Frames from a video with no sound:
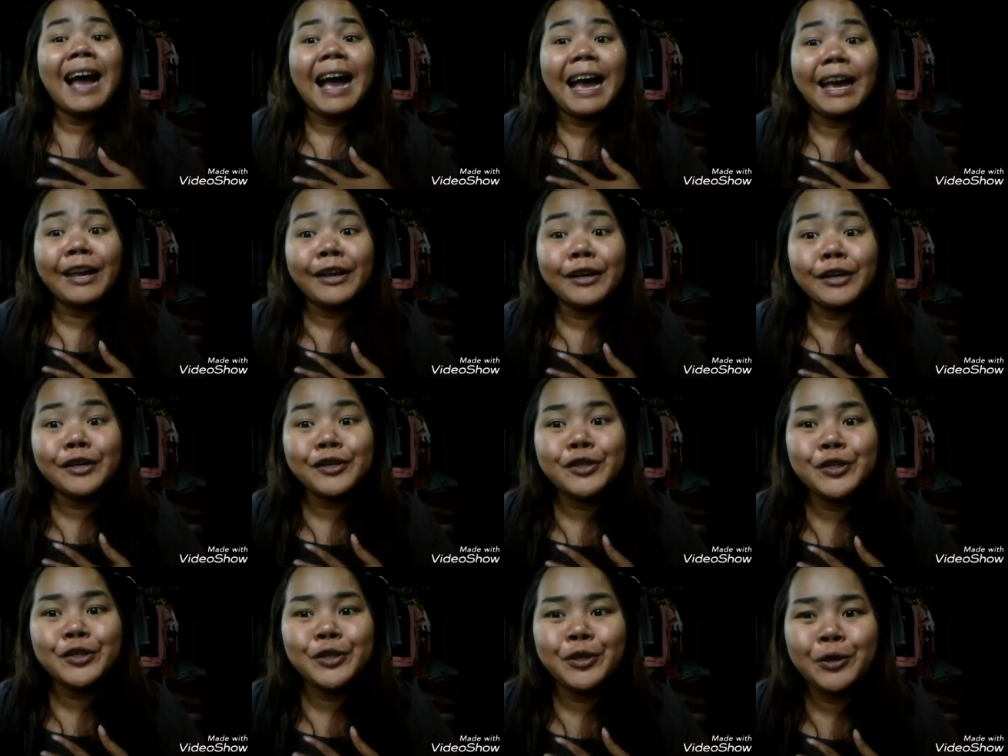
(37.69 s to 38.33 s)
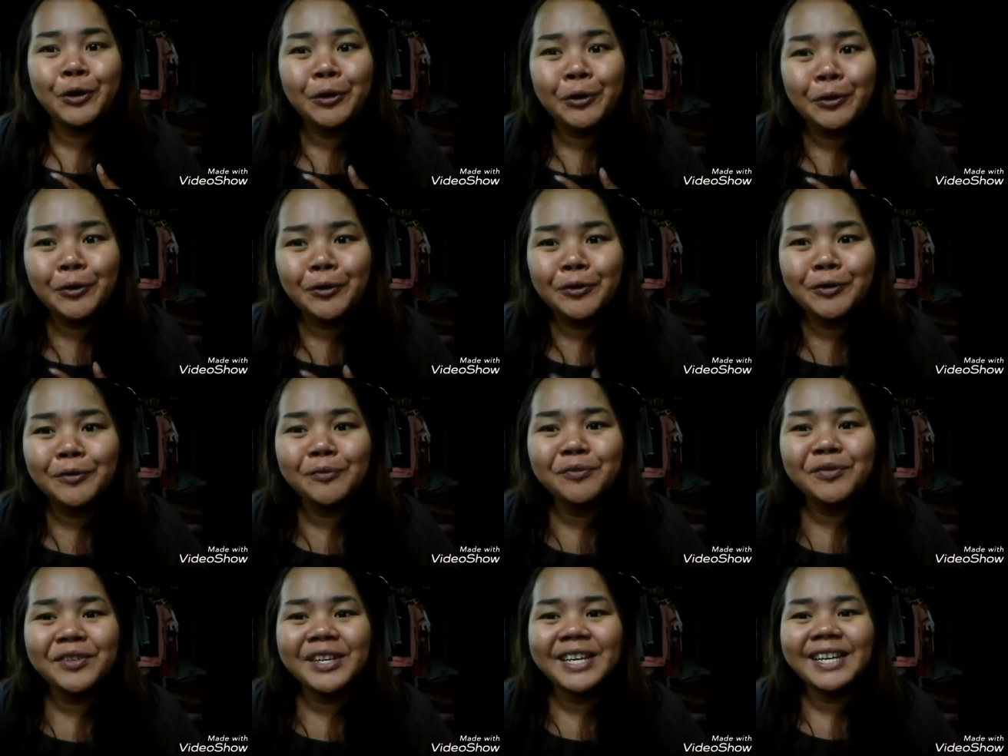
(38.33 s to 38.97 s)
I
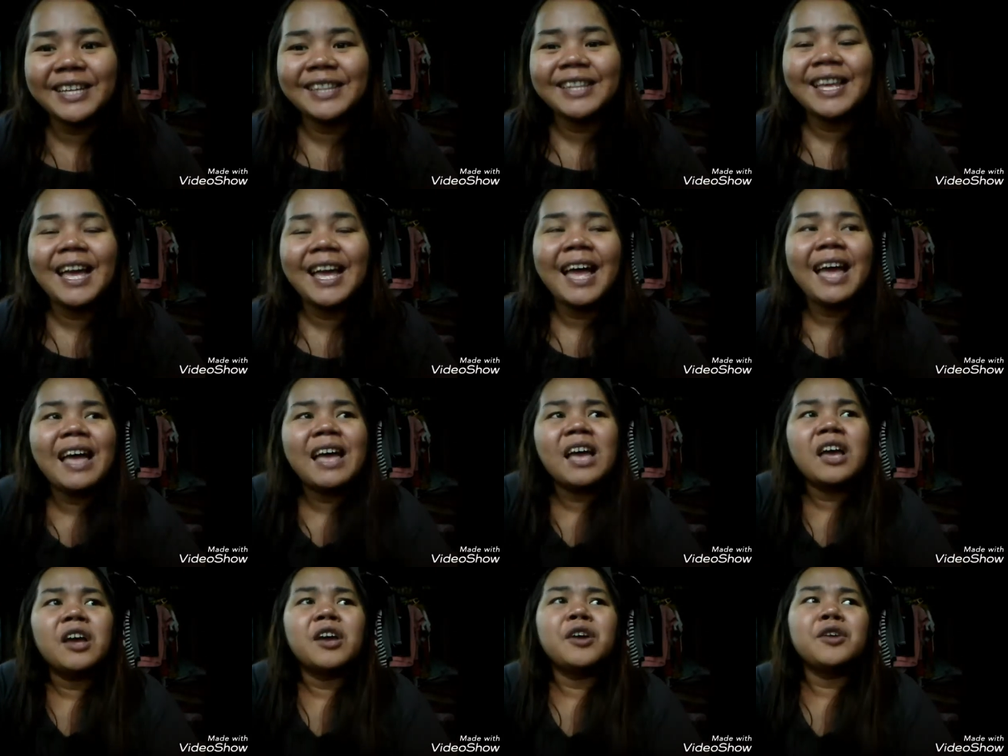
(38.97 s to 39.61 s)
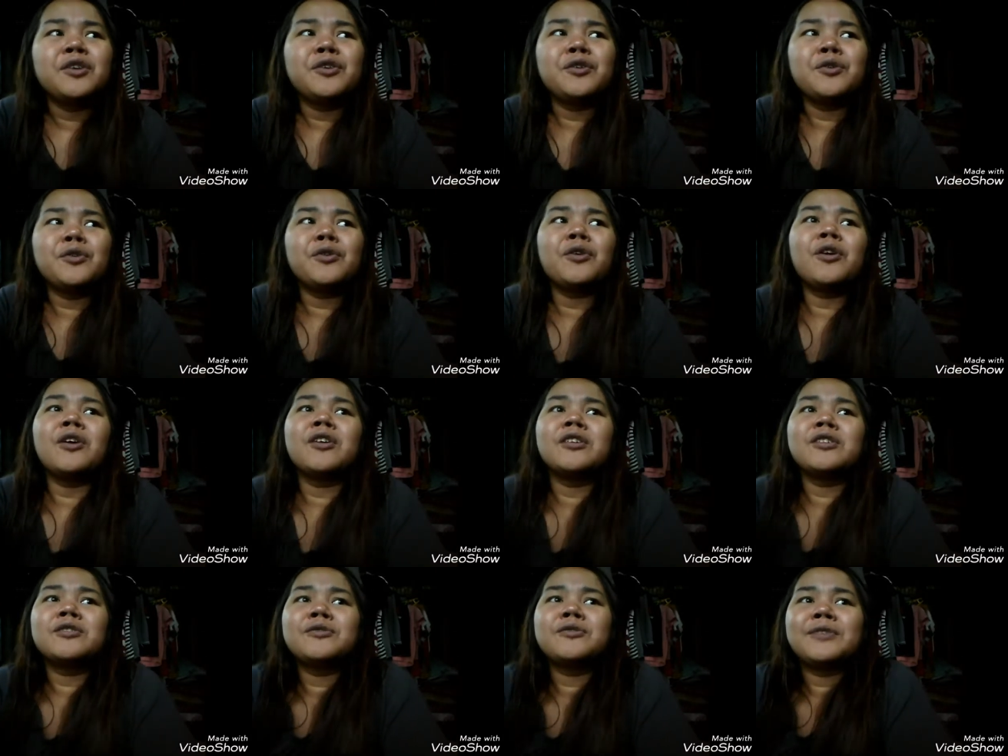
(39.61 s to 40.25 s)
assume that you
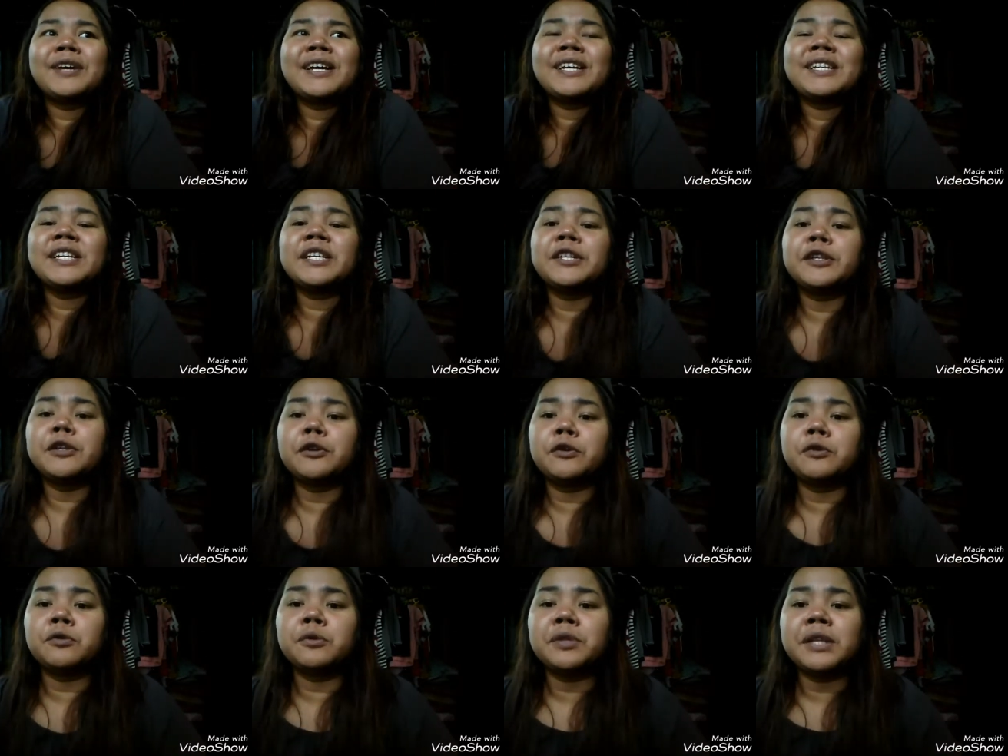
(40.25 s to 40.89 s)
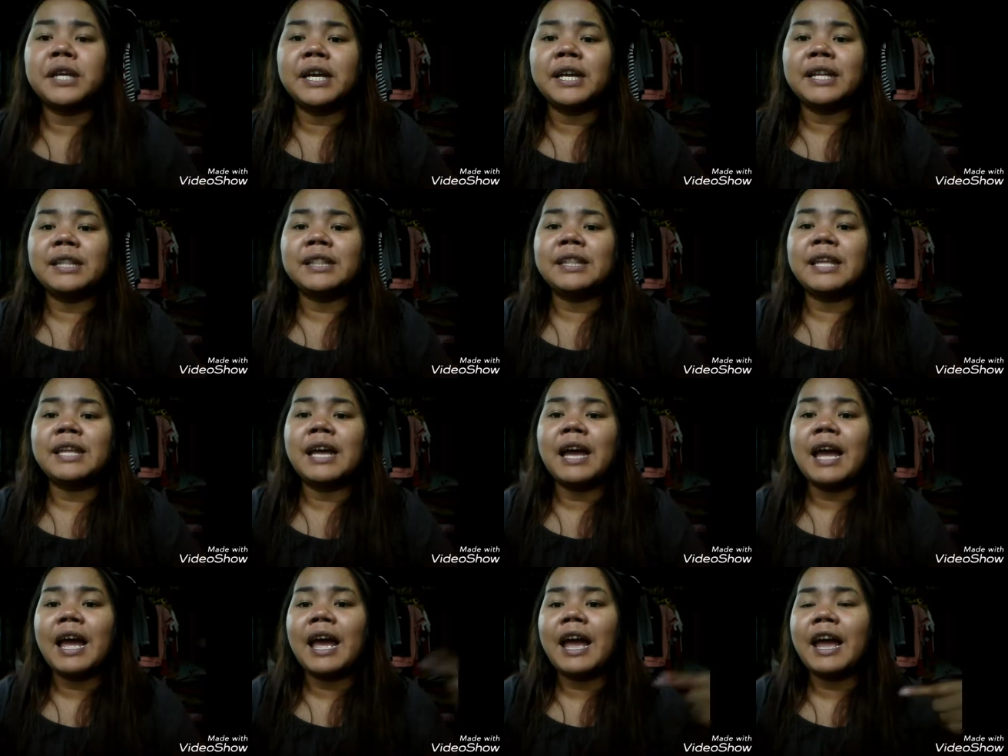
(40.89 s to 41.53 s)
already know that
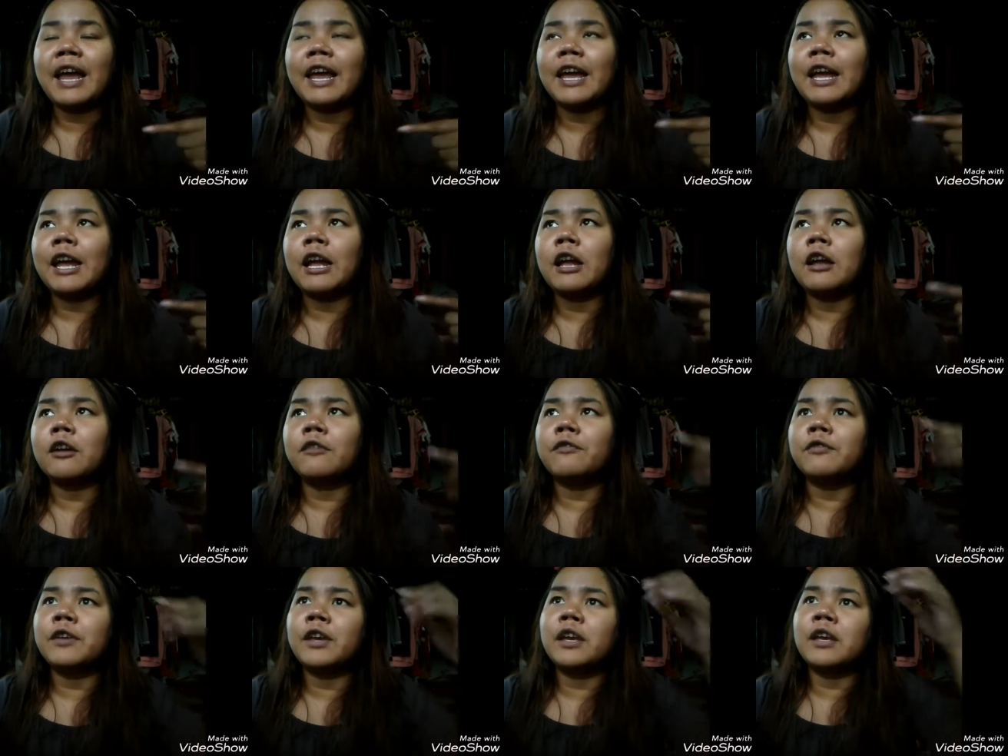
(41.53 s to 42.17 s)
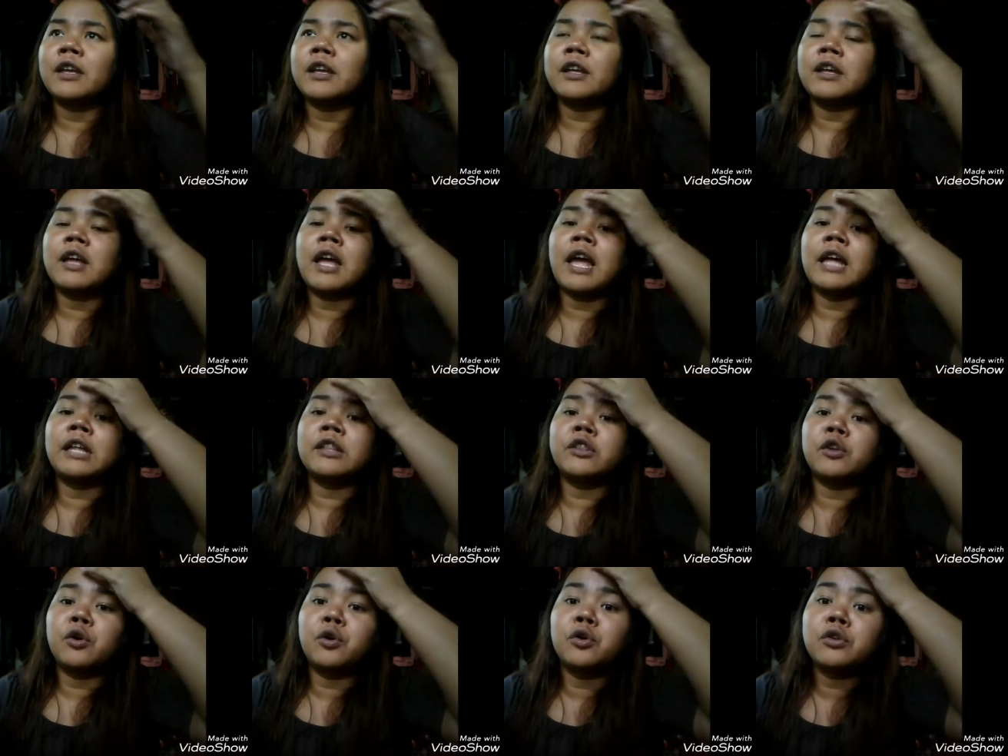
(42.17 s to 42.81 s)
I have
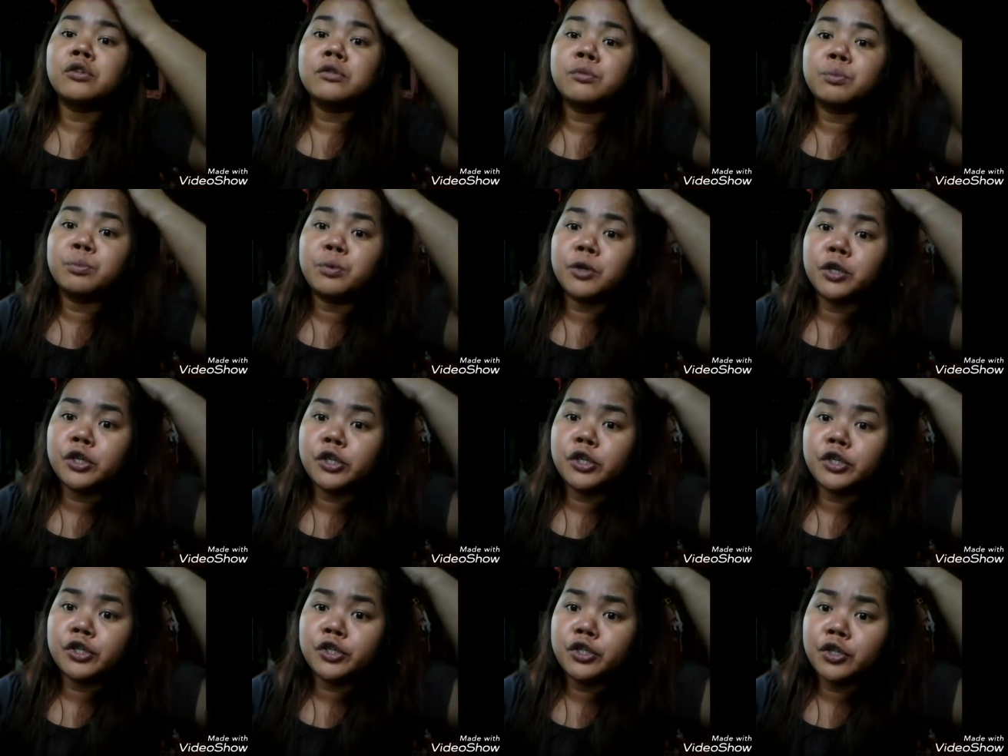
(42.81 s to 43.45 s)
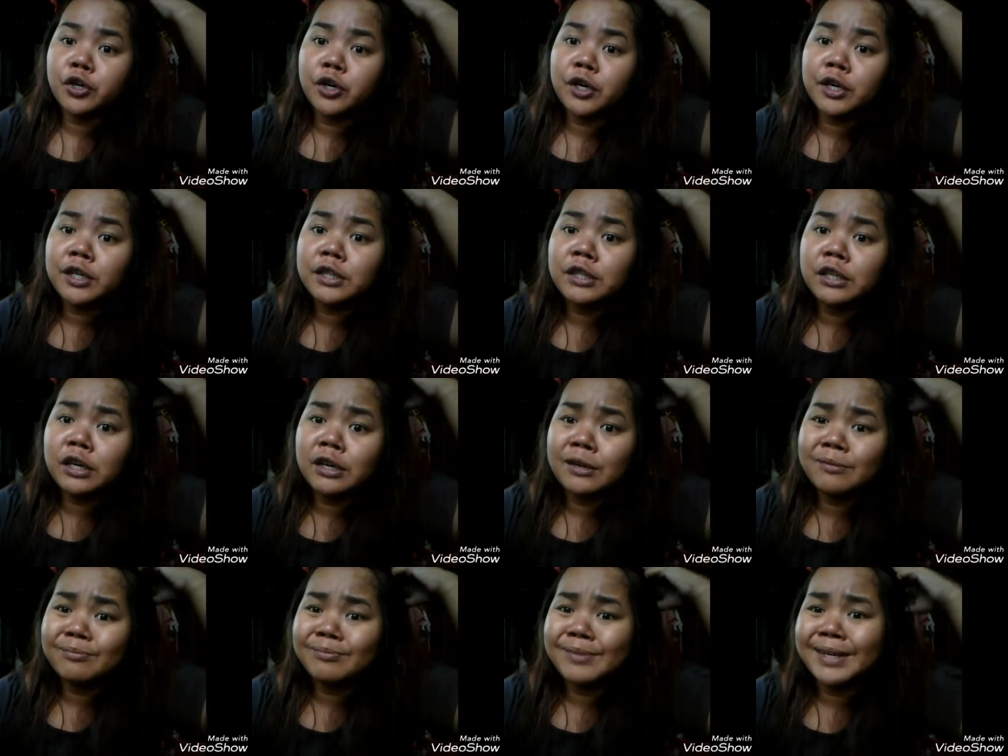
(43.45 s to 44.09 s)
an old
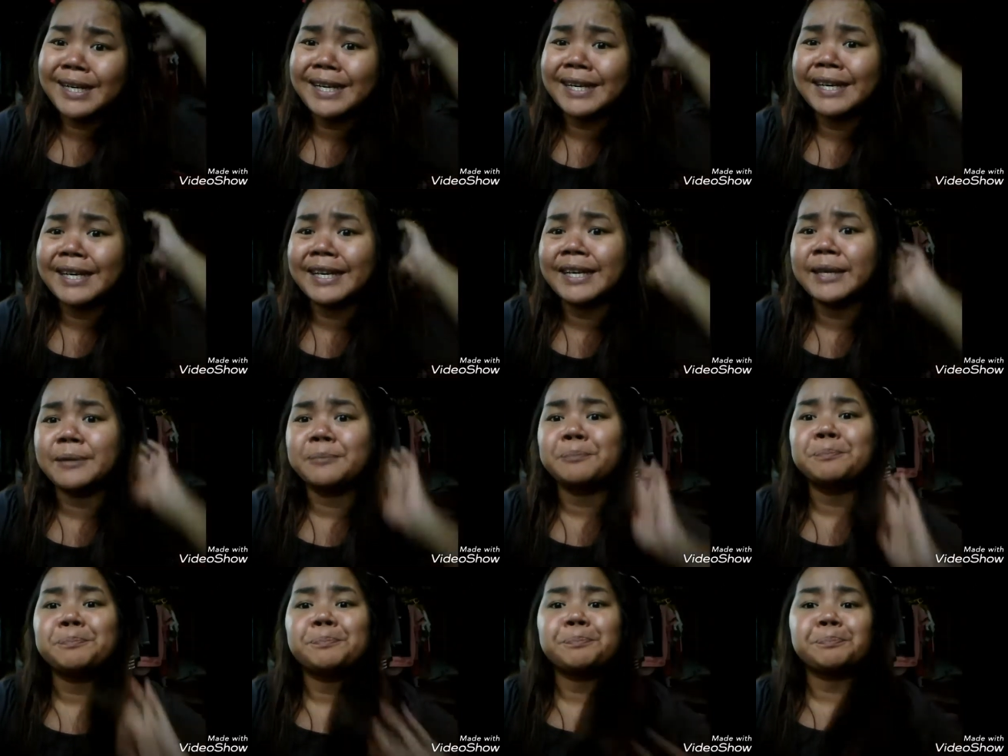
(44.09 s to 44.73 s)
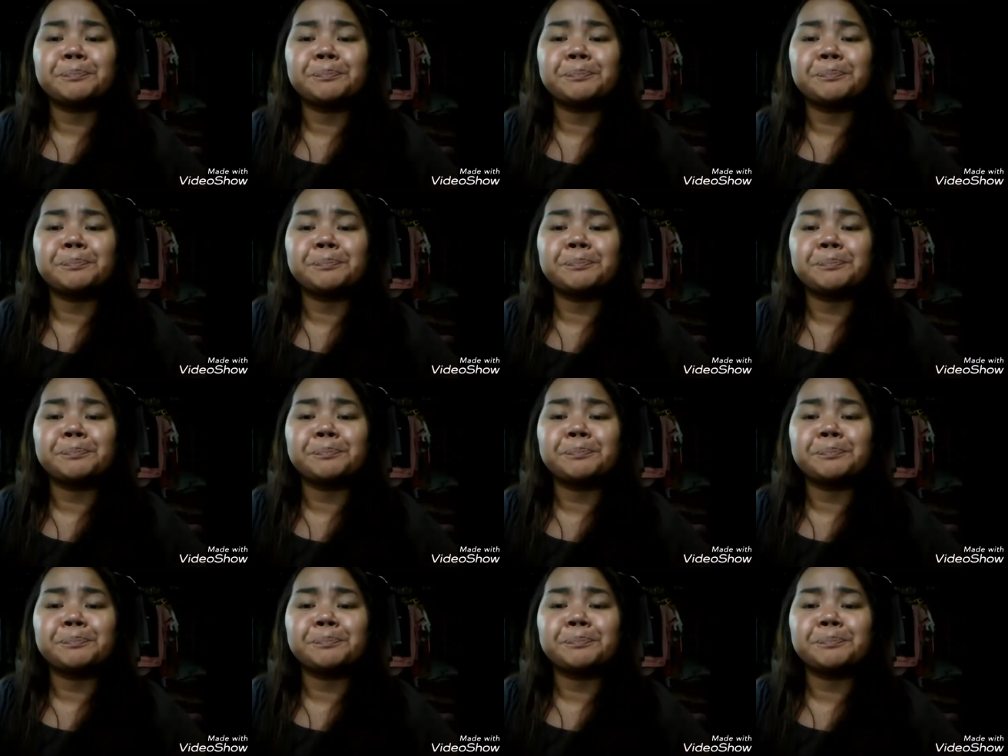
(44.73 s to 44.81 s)
version of my